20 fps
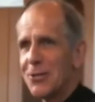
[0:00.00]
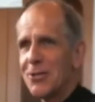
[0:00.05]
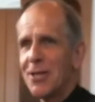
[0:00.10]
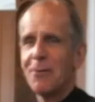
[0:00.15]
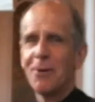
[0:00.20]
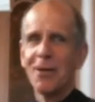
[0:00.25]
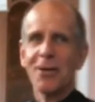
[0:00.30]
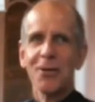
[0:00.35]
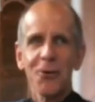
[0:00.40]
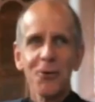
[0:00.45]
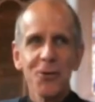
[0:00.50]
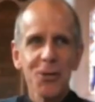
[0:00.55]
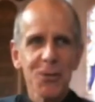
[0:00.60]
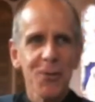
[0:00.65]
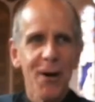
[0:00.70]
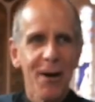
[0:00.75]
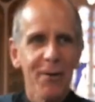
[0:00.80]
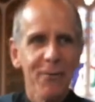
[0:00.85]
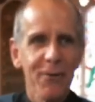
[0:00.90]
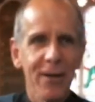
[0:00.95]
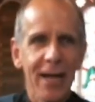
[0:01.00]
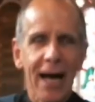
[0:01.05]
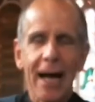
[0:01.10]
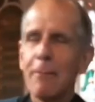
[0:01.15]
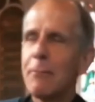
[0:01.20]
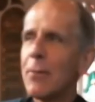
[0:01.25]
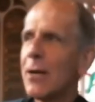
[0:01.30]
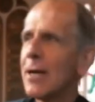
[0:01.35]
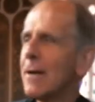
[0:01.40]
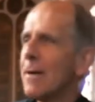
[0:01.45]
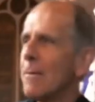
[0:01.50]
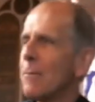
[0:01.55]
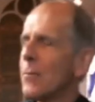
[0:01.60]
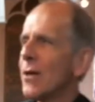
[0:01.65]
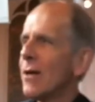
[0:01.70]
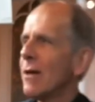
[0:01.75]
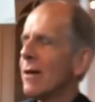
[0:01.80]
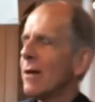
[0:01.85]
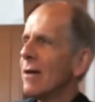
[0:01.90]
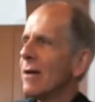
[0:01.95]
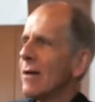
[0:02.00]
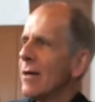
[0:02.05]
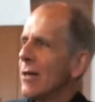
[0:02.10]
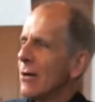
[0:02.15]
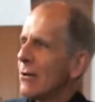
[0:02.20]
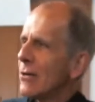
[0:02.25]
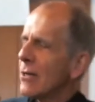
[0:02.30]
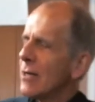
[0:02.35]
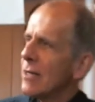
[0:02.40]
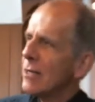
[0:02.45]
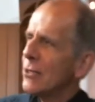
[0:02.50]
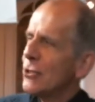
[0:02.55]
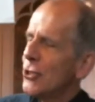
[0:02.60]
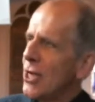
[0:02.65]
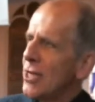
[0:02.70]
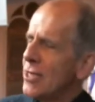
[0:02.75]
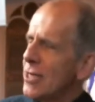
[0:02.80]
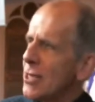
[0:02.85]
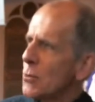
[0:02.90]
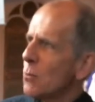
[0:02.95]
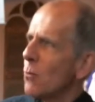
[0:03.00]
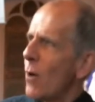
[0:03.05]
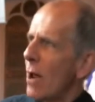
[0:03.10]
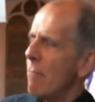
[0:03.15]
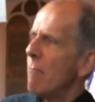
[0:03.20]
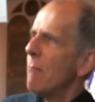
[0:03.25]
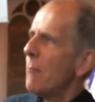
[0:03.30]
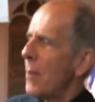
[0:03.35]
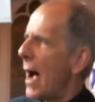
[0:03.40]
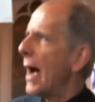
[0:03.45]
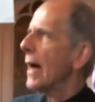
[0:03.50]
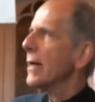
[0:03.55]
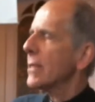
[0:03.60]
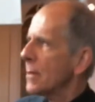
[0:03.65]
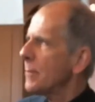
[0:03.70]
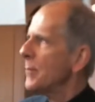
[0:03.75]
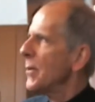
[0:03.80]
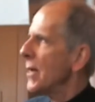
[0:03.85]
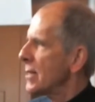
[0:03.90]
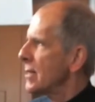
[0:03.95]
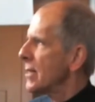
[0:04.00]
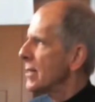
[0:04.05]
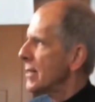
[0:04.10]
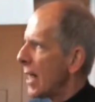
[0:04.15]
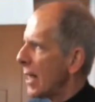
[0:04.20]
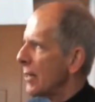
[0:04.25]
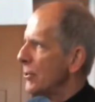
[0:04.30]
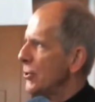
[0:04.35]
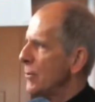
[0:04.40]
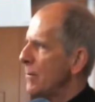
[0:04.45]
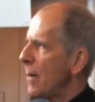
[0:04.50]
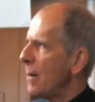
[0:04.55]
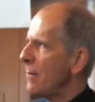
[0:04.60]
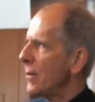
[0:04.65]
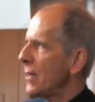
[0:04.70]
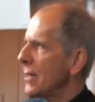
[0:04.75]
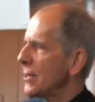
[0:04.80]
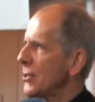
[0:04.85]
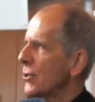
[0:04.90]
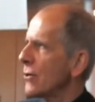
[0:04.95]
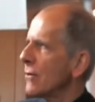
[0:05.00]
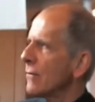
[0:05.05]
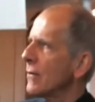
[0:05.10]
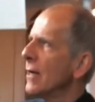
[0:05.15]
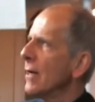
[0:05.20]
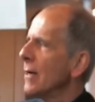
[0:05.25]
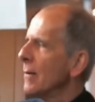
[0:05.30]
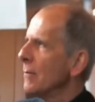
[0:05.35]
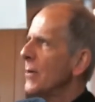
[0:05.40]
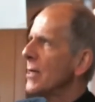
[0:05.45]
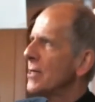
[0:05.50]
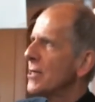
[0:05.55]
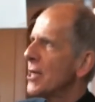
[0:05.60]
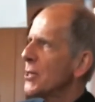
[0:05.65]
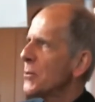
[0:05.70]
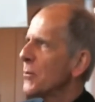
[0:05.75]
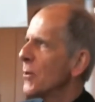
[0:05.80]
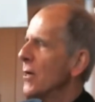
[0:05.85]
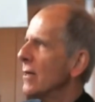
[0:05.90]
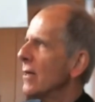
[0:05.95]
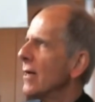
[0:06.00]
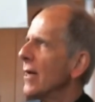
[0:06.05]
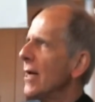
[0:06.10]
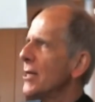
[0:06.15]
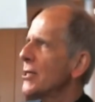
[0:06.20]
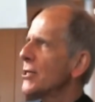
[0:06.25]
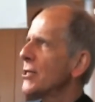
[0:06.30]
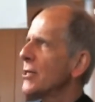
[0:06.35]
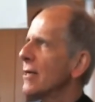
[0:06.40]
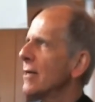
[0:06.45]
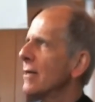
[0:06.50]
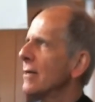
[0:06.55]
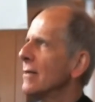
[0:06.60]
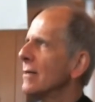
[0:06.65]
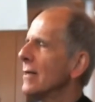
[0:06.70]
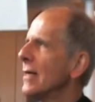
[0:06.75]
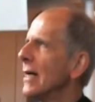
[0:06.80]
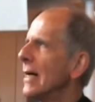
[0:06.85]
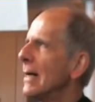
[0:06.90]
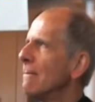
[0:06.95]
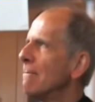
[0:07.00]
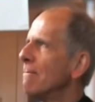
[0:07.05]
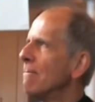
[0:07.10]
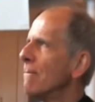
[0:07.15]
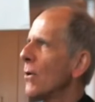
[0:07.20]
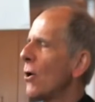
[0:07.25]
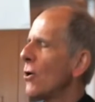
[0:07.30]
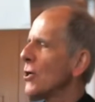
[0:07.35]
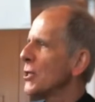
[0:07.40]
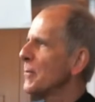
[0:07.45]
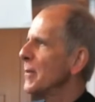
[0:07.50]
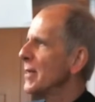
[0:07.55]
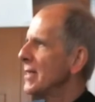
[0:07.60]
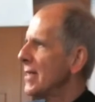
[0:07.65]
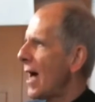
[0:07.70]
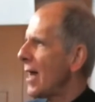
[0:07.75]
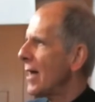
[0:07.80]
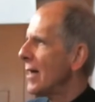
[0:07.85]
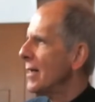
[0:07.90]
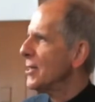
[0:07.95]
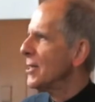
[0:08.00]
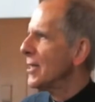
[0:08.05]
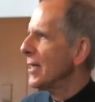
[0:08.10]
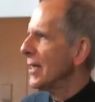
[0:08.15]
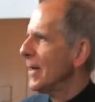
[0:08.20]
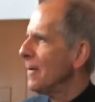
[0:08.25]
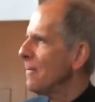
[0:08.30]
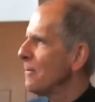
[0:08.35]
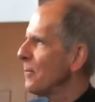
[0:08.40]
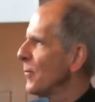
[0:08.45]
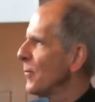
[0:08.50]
You say, well, of course we're up for that. But Jesus went back to Peter's house. You remember this sort of business with Eastern hospitality.